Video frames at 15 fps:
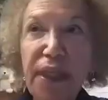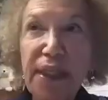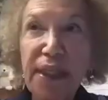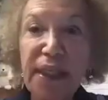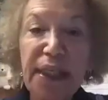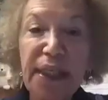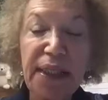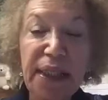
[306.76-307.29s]

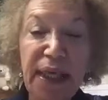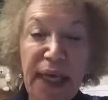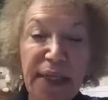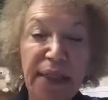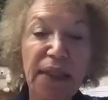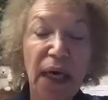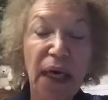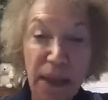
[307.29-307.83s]
disease
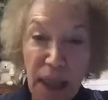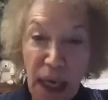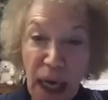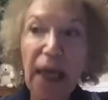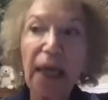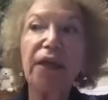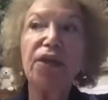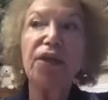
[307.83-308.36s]
sites,
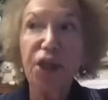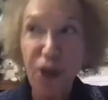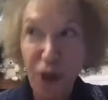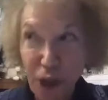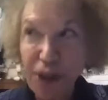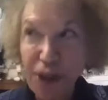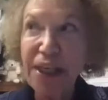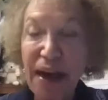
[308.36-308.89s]
Oncology
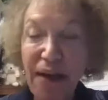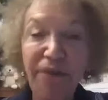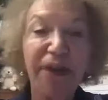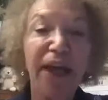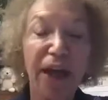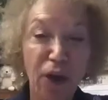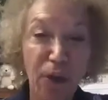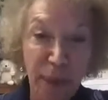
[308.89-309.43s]
Nurse
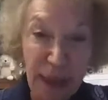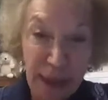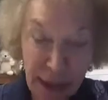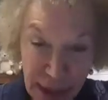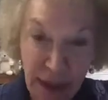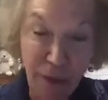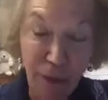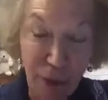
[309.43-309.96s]
Navigator means
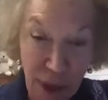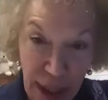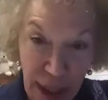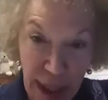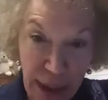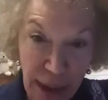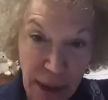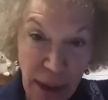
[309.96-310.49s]
different
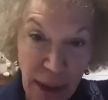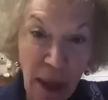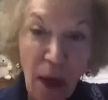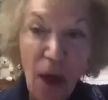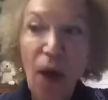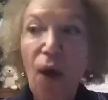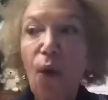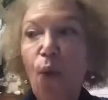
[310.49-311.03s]
things.
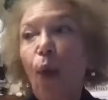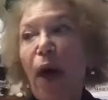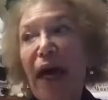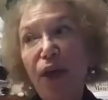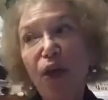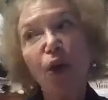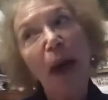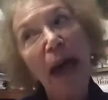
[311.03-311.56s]

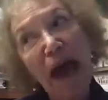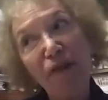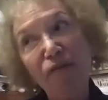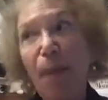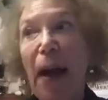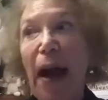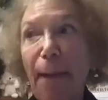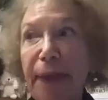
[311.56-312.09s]
When you
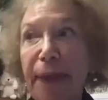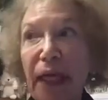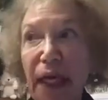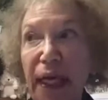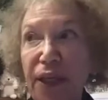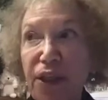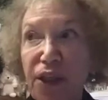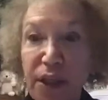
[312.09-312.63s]
have
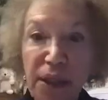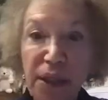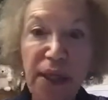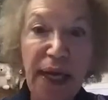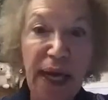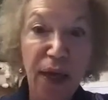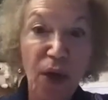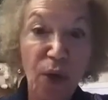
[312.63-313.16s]
populations
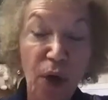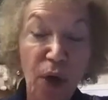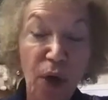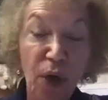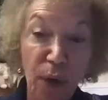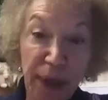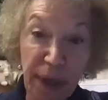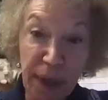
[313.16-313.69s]
that you
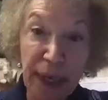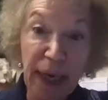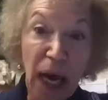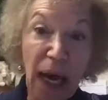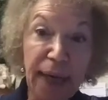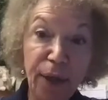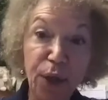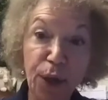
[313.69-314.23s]
work with,
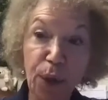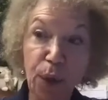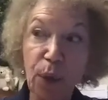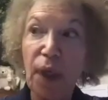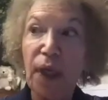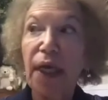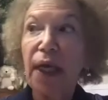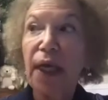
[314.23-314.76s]
like I
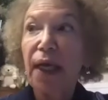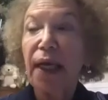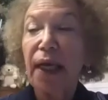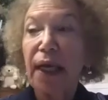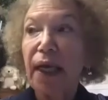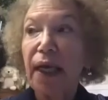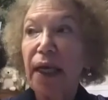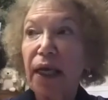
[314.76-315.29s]
do,
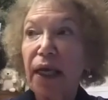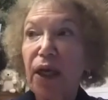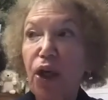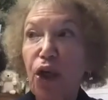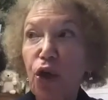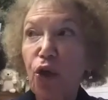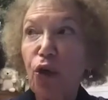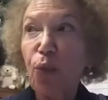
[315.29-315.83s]

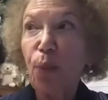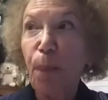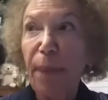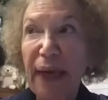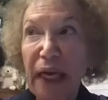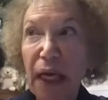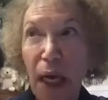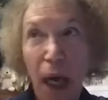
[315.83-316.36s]
you
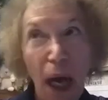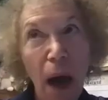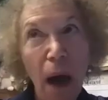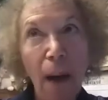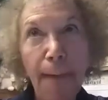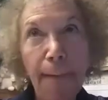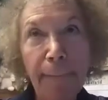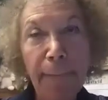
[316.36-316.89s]

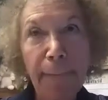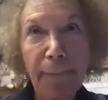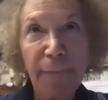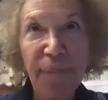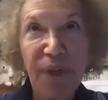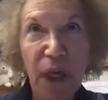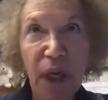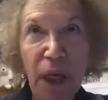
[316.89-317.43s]
become
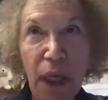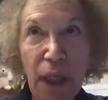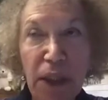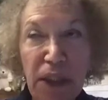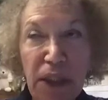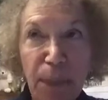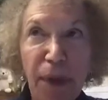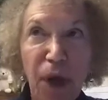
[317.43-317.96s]
the
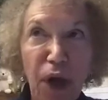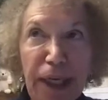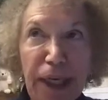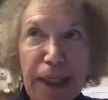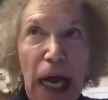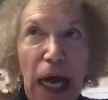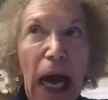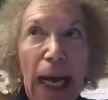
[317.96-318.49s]
spirit
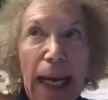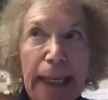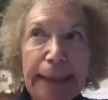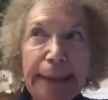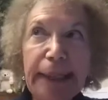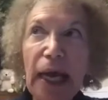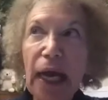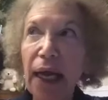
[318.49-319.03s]

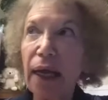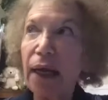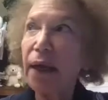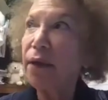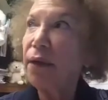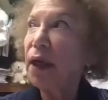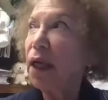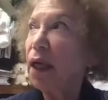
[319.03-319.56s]
guide
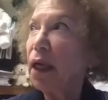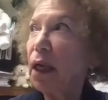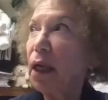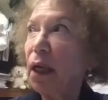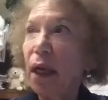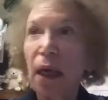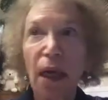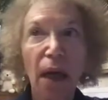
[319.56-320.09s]
and
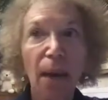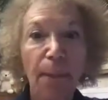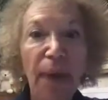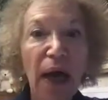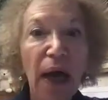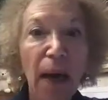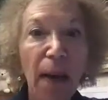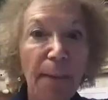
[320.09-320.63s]
the
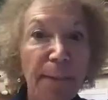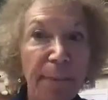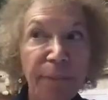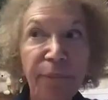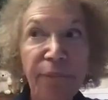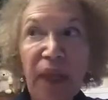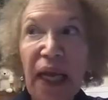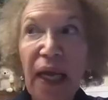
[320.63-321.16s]
mom
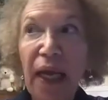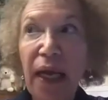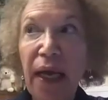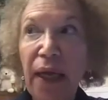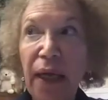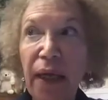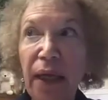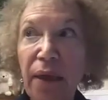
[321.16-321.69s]

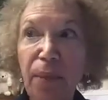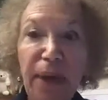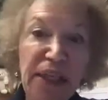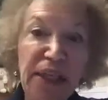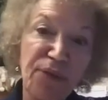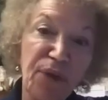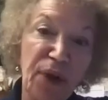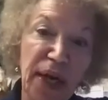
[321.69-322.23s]
and
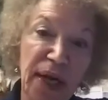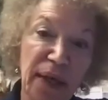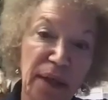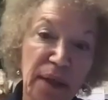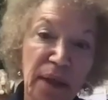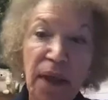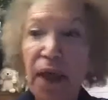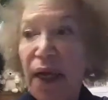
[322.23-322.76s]
best
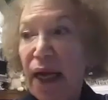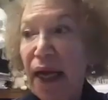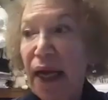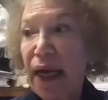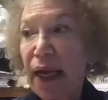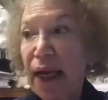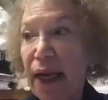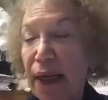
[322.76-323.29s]
friend
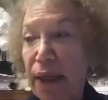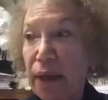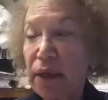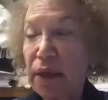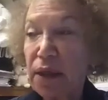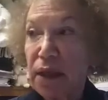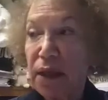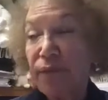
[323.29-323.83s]

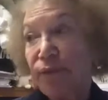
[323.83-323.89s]
and